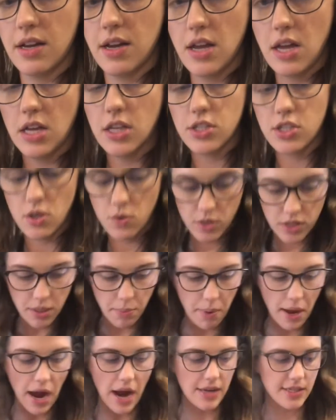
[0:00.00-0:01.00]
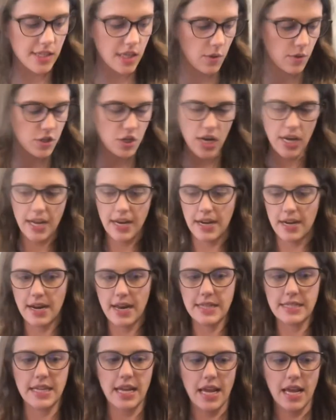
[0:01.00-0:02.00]
So with the pasta, you wanna try to get a
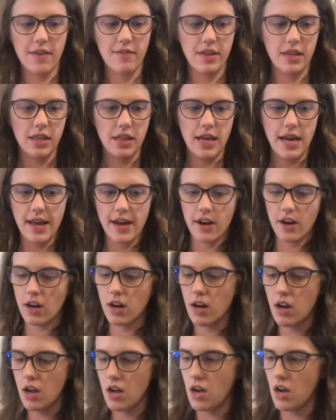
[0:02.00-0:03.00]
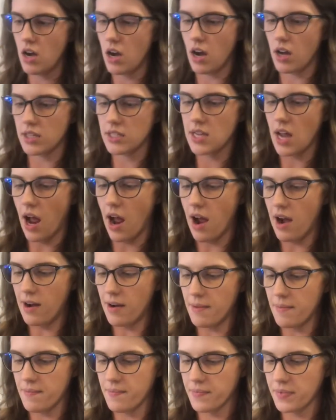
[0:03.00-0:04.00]
nice even layer on top.
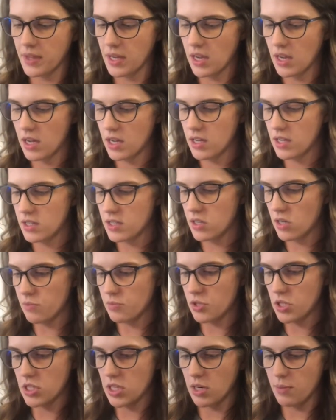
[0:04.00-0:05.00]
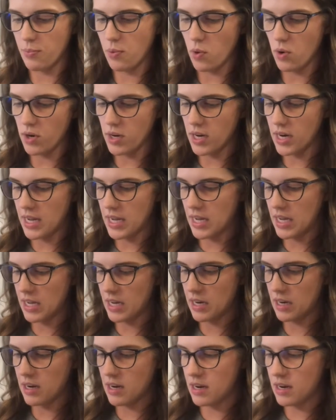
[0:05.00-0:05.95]
So I'm just gonna pour it in.